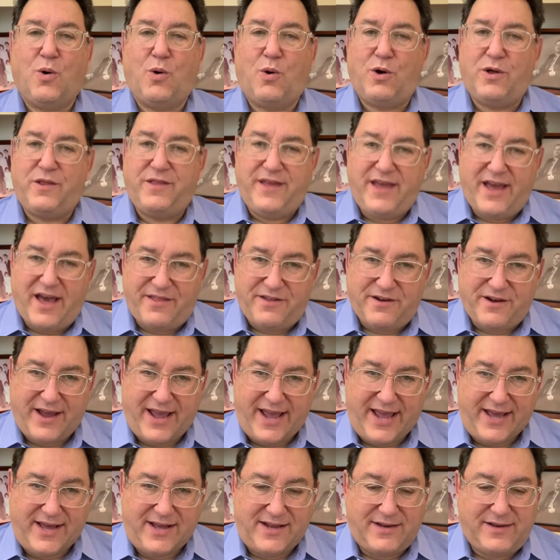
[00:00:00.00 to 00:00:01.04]
On the other
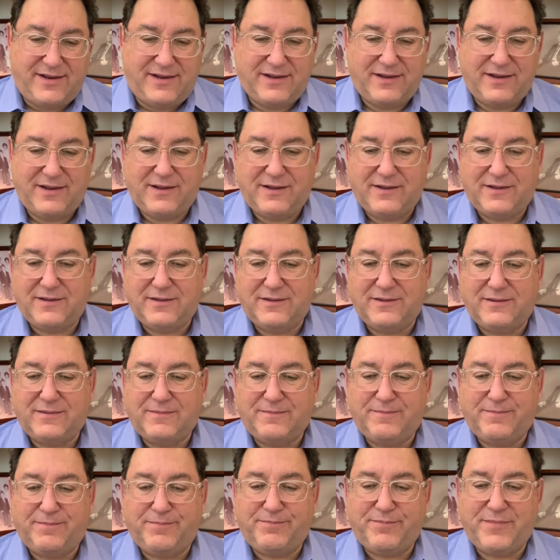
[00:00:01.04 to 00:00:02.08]
hand,
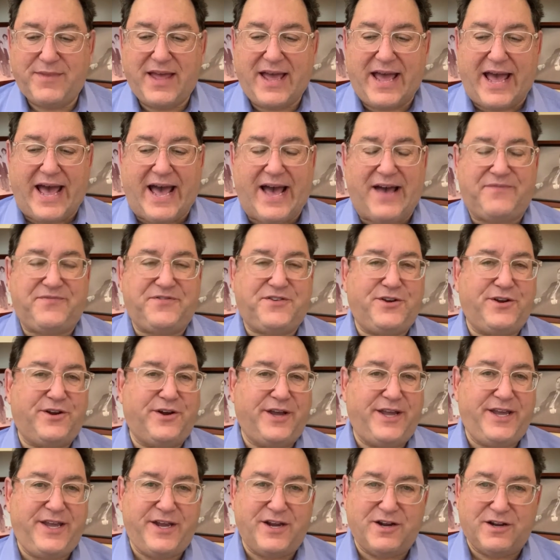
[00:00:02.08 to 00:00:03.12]
after
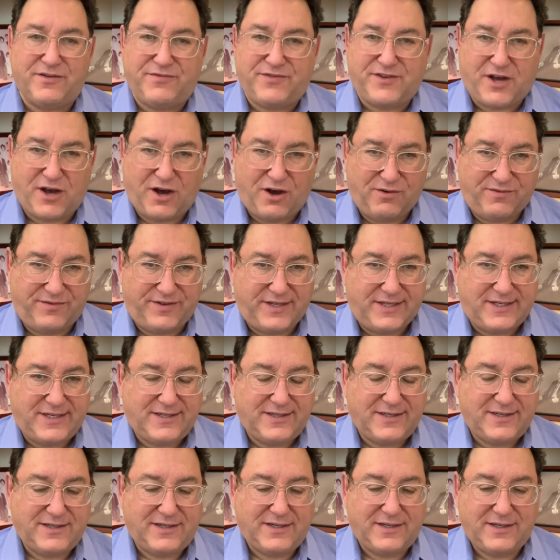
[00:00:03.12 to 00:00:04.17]
a year of COVID,
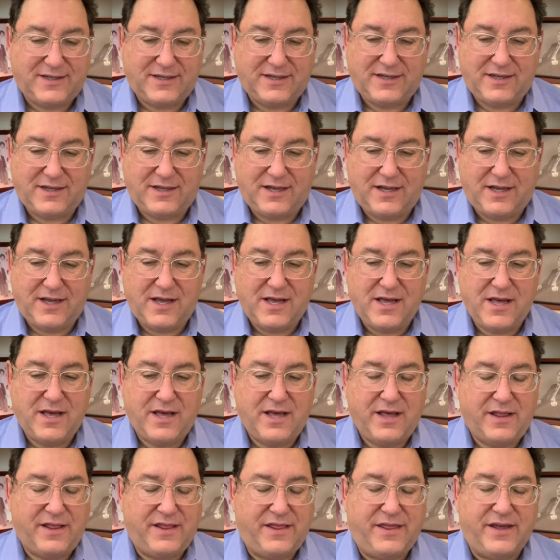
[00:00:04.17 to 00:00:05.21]

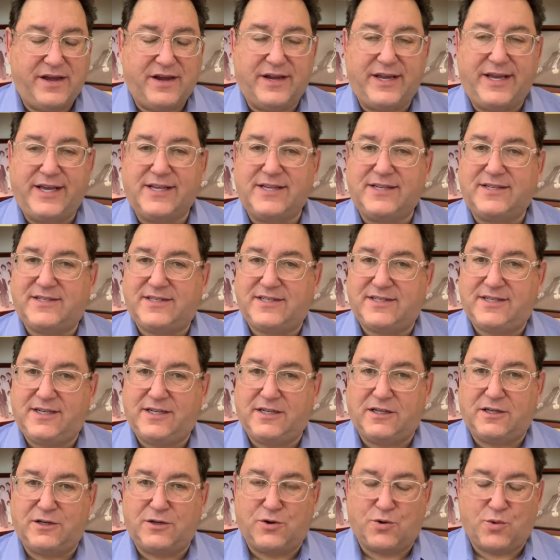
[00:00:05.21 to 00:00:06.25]
there is
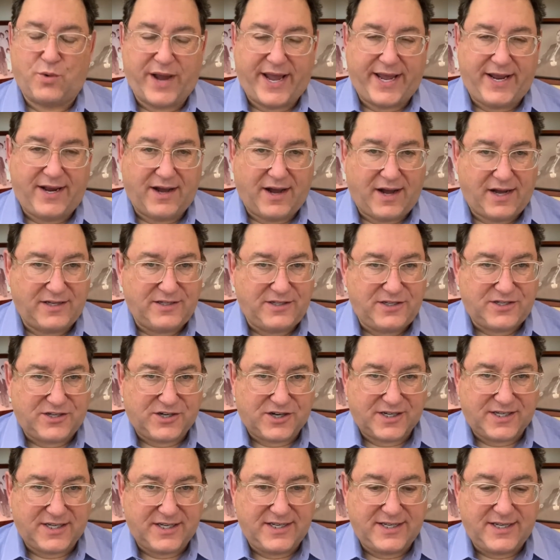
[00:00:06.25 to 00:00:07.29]
still great
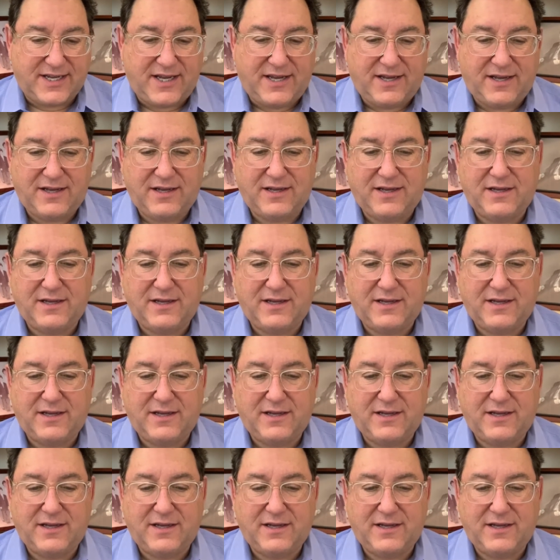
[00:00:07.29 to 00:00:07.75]
uncertainty.